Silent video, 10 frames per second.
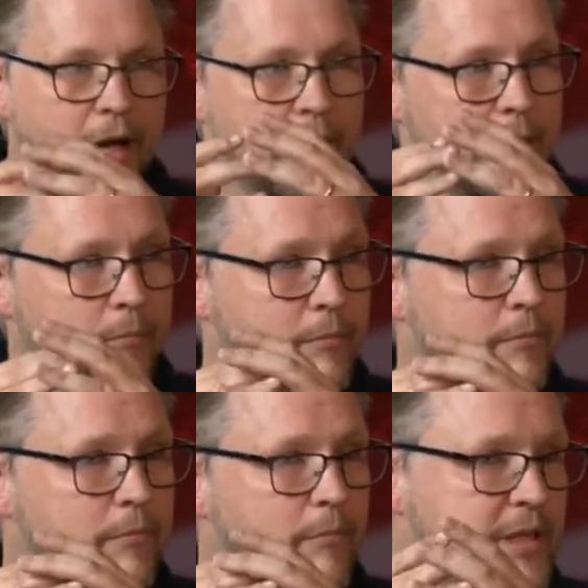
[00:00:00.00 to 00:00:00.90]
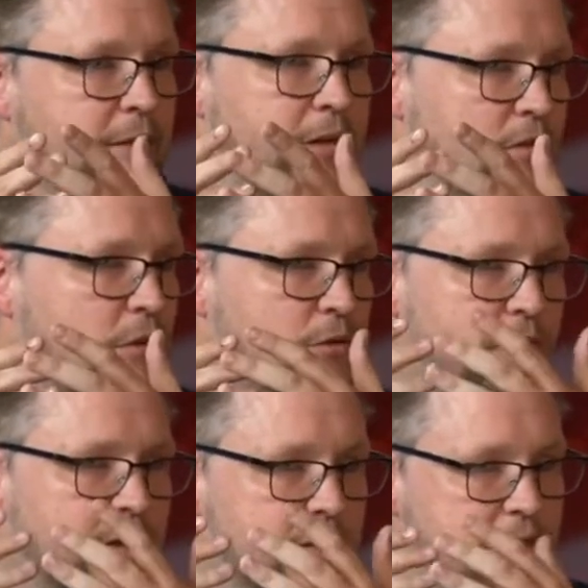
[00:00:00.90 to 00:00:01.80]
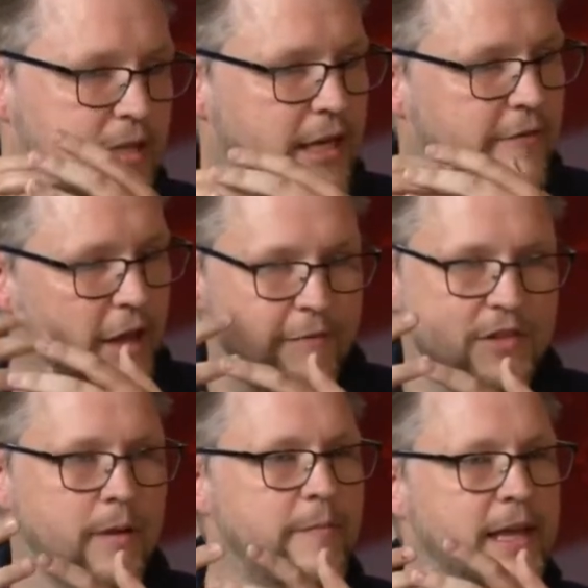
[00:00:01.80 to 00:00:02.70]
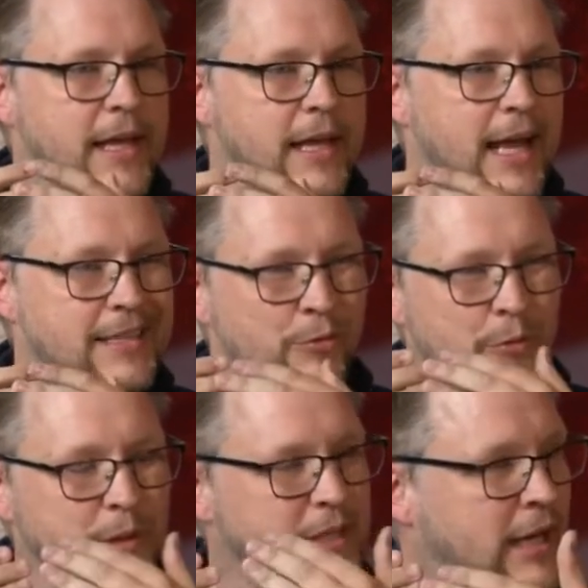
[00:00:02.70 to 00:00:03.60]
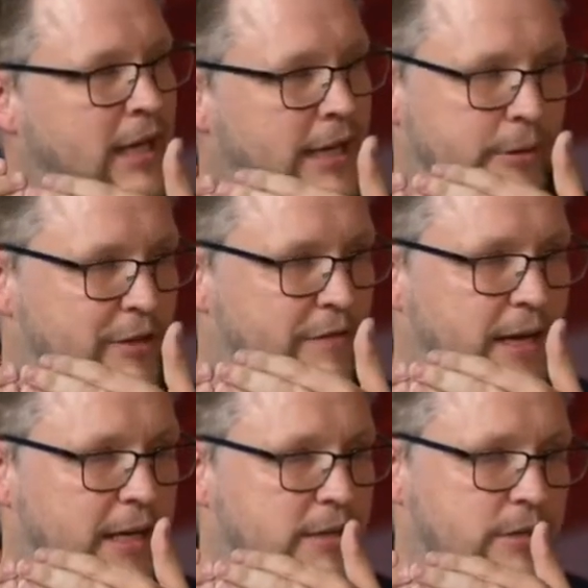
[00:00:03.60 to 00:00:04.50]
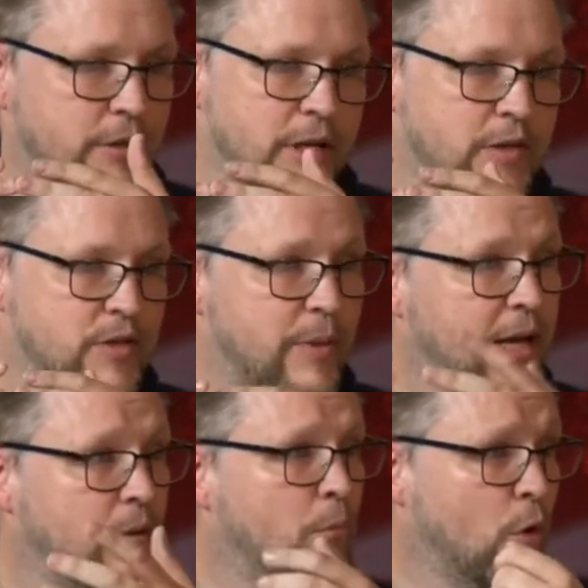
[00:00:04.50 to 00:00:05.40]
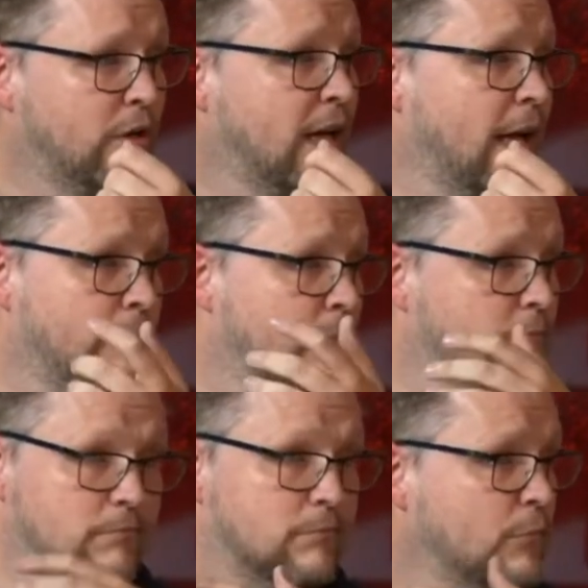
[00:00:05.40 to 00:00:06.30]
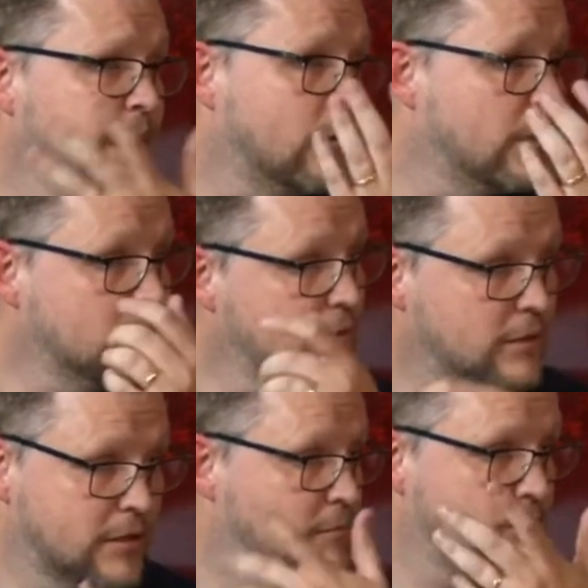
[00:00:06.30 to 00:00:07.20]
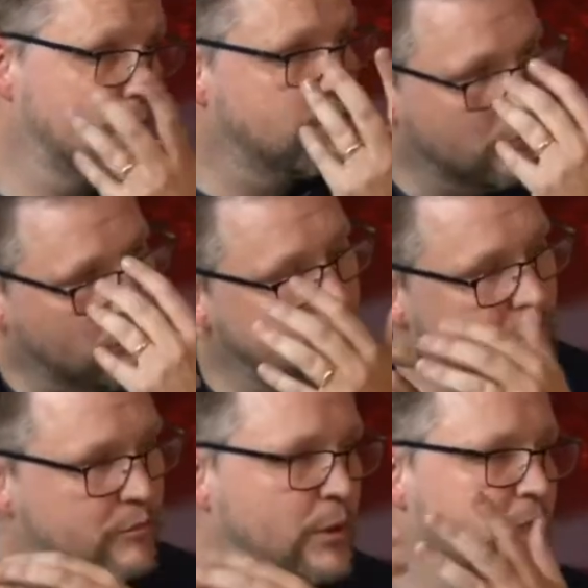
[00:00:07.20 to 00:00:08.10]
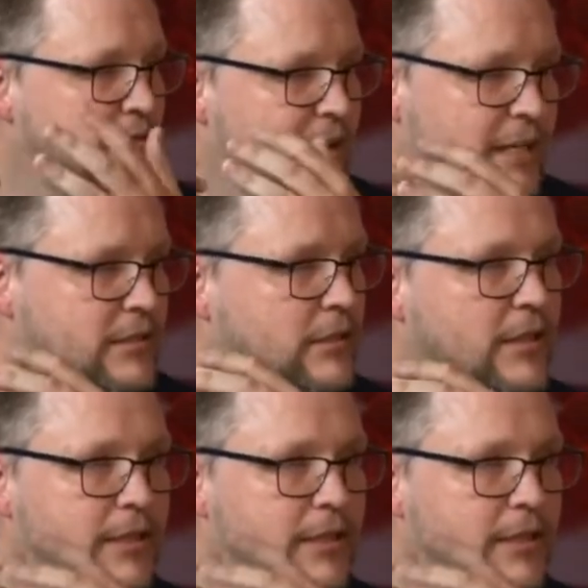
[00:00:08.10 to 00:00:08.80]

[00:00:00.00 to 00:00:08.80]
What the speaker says: But then there's also things like if something has a really high rate of fire, you're going to spend more time reloading because you'll run out of bullets faster.